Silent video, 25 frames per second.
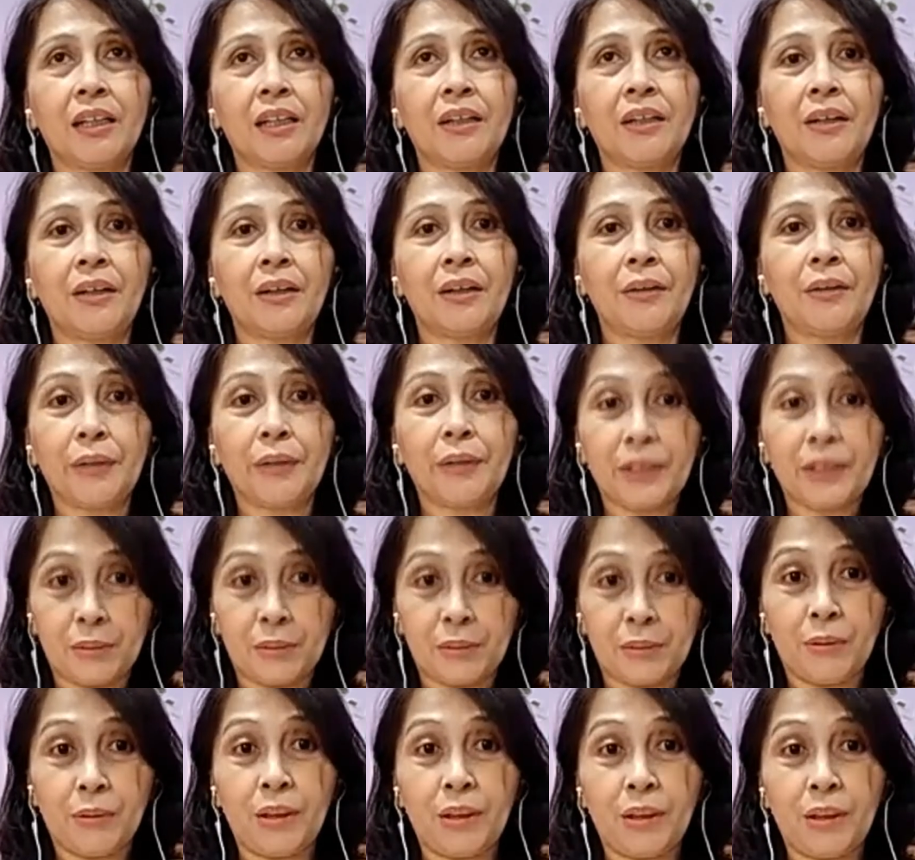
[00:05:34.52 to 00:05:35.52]

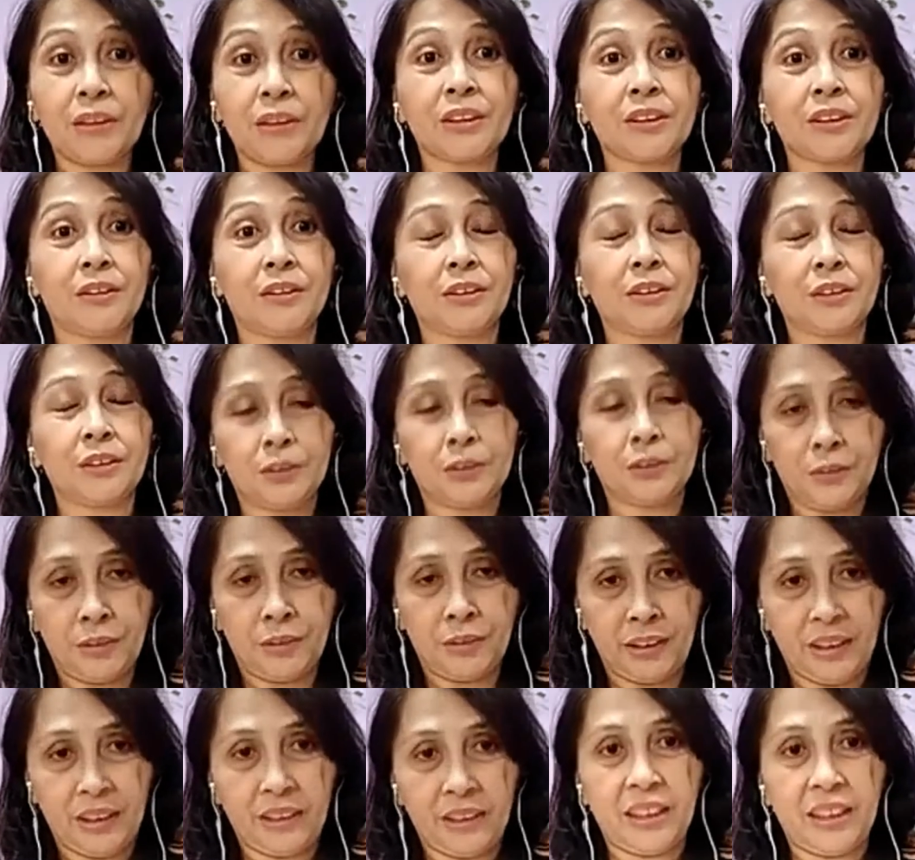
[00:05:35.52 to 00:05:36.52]
rituals also, or
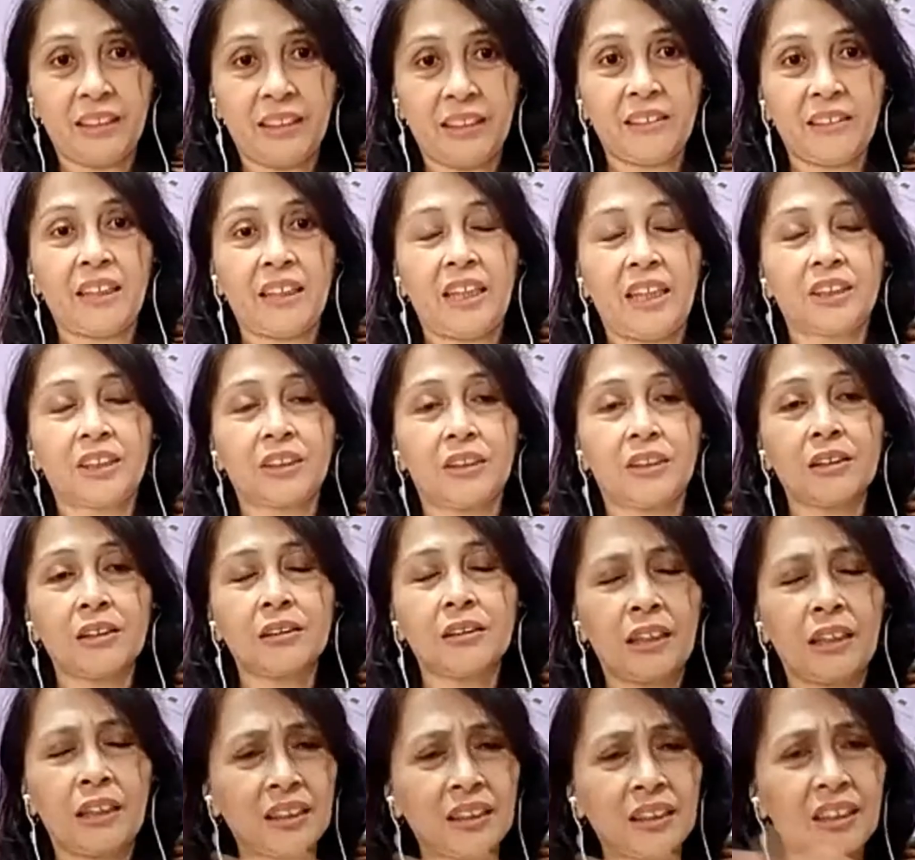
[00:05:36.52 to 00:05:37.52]
incantation.
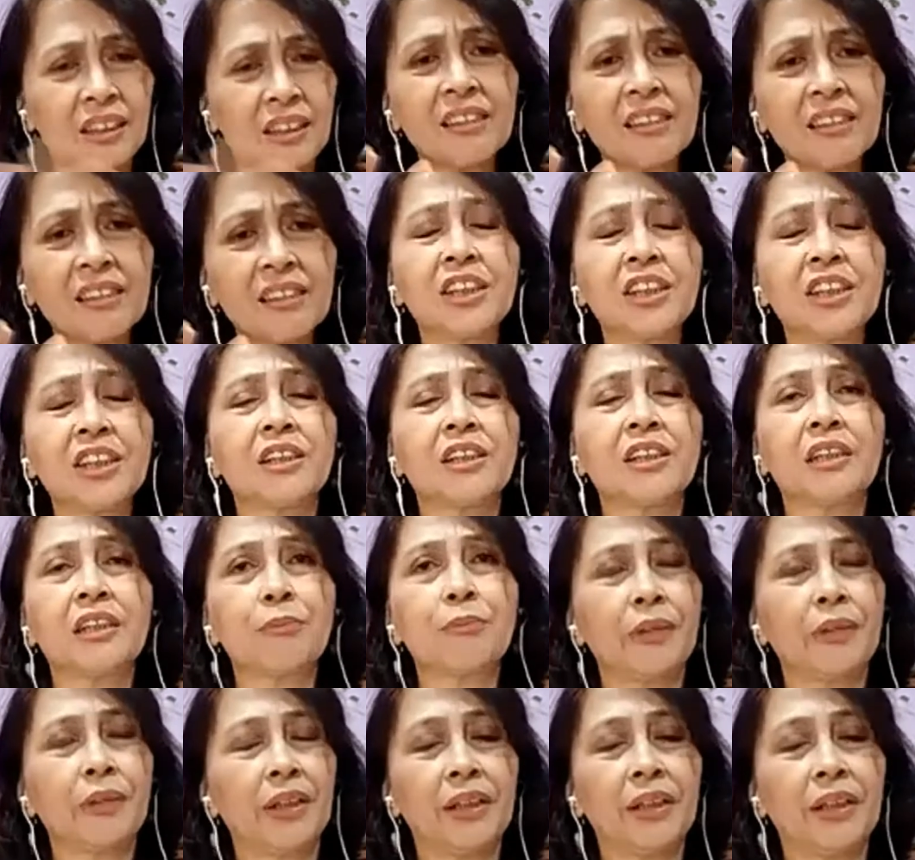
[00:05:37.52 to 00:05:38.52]
Incantation and
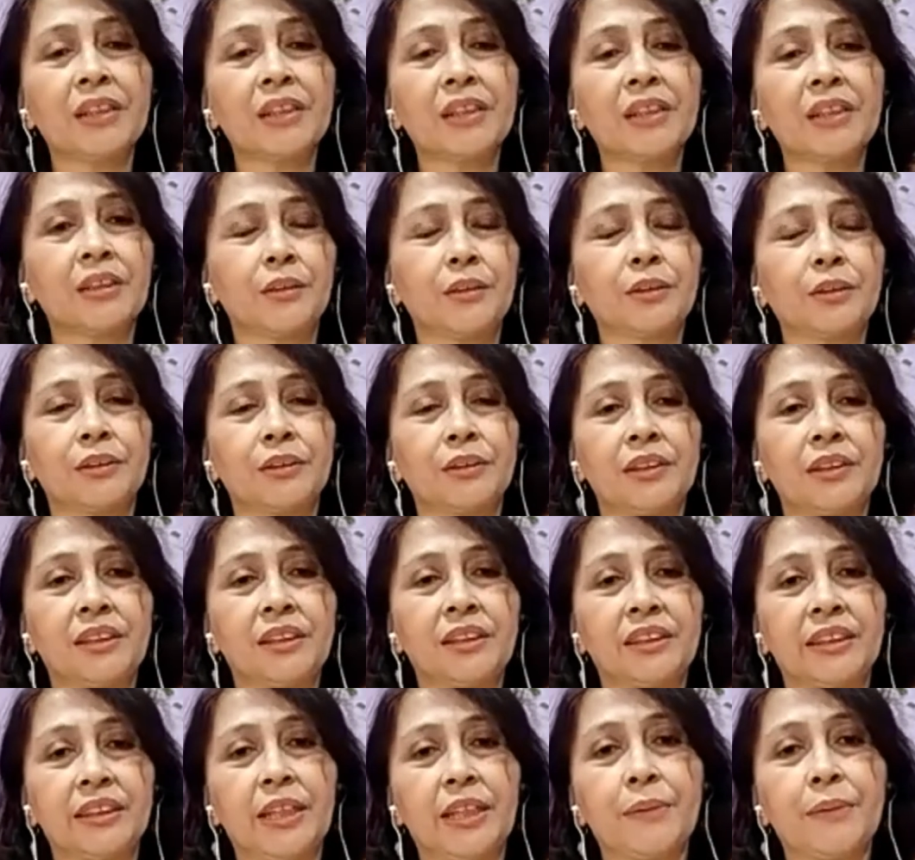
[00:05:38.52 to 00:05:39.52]
prayers are also the
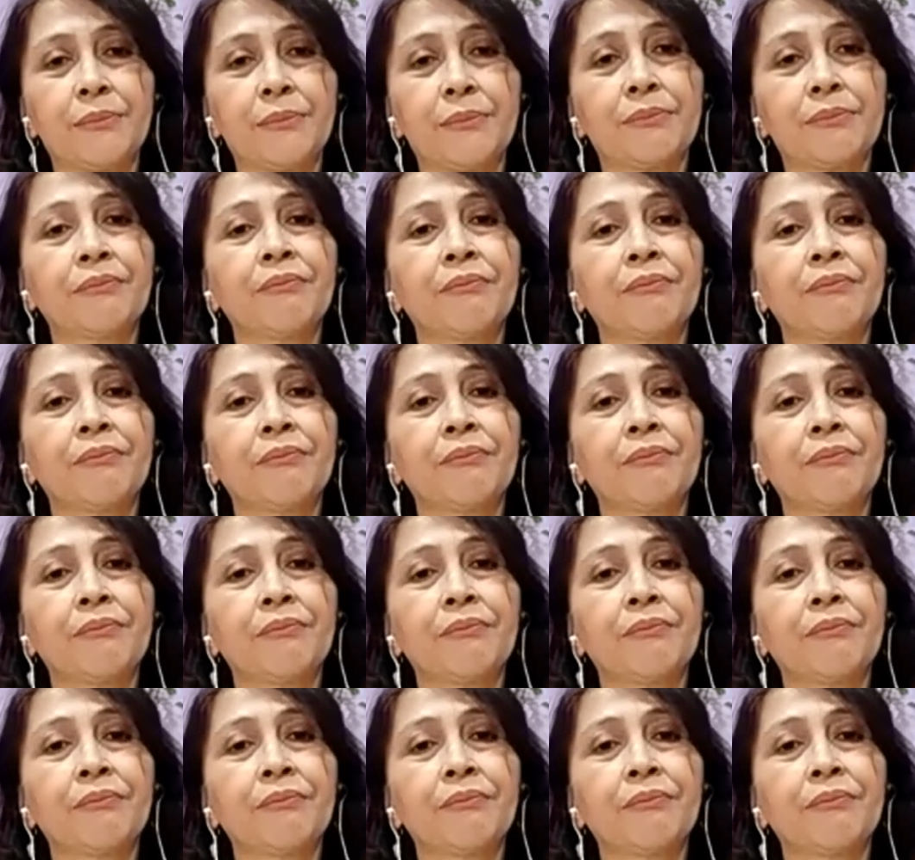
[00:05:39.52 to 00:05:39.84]
same.